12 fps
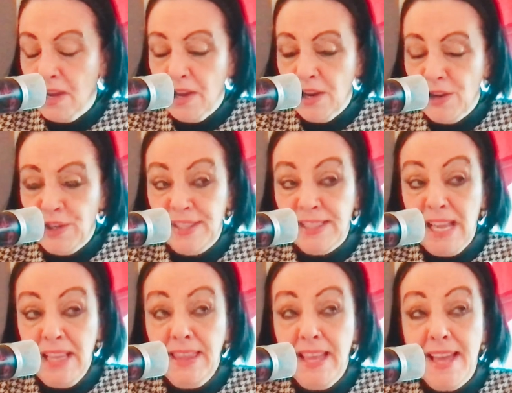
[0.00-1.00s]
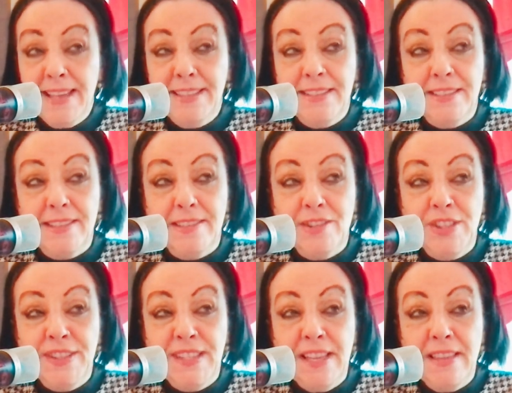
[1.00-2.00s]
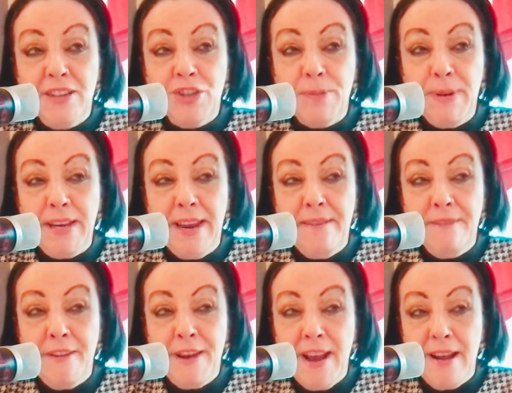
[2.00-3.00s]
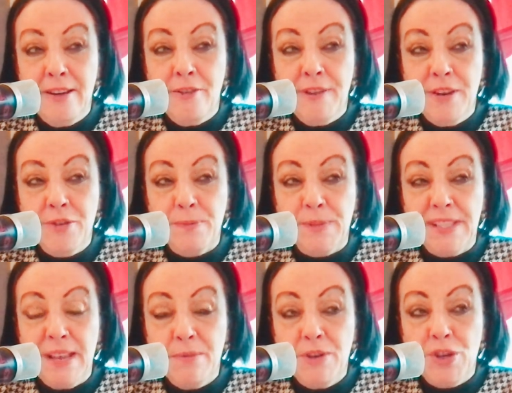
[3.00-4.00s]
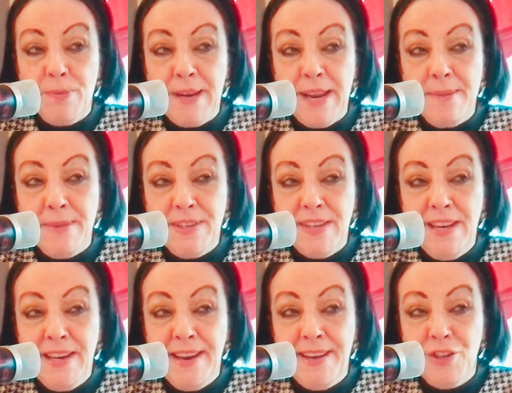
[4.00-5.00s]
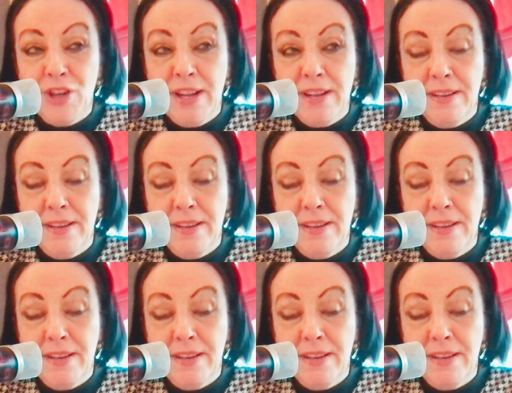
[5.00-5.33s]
She said that, she's saying that she became very angry and upset when she became a teenager.